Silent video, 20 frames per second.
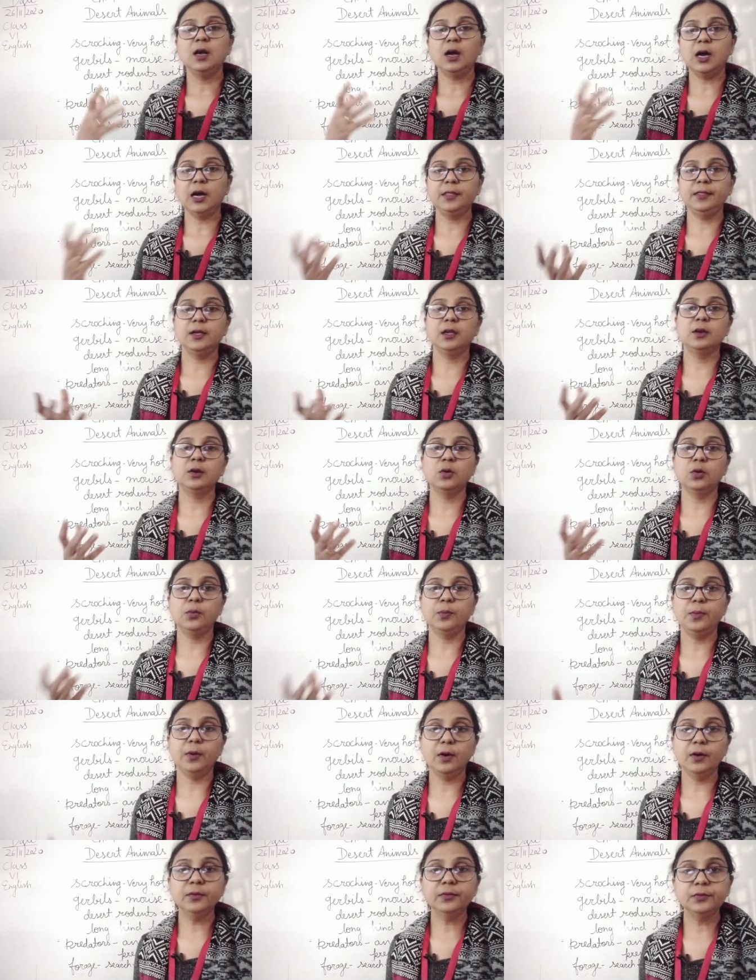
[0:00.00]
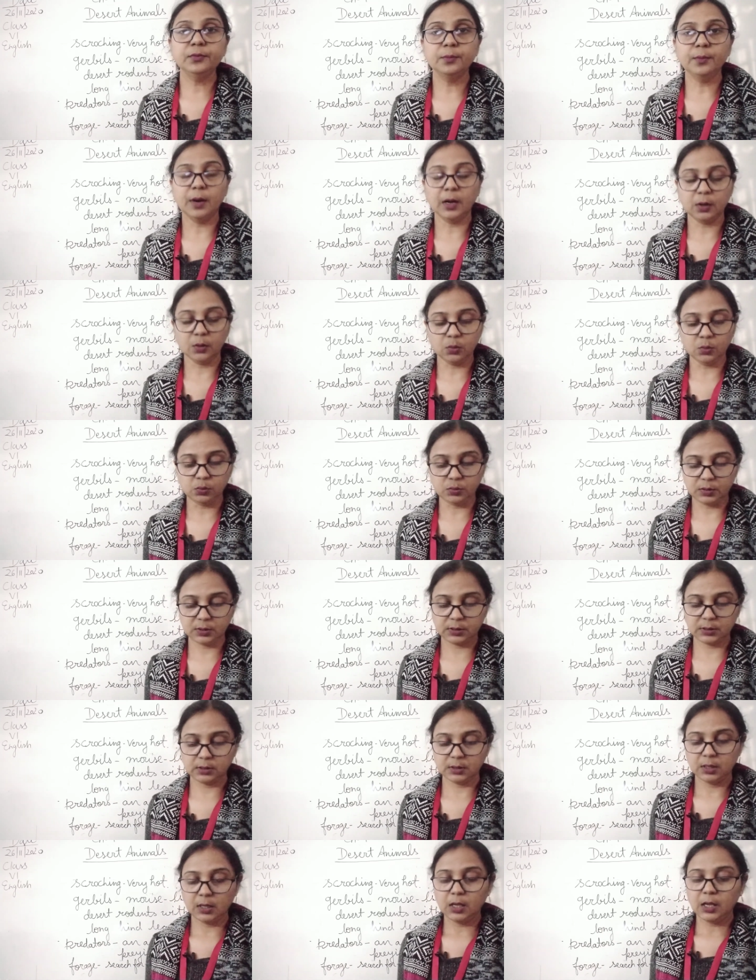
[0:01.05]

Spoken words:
other group of mongoose.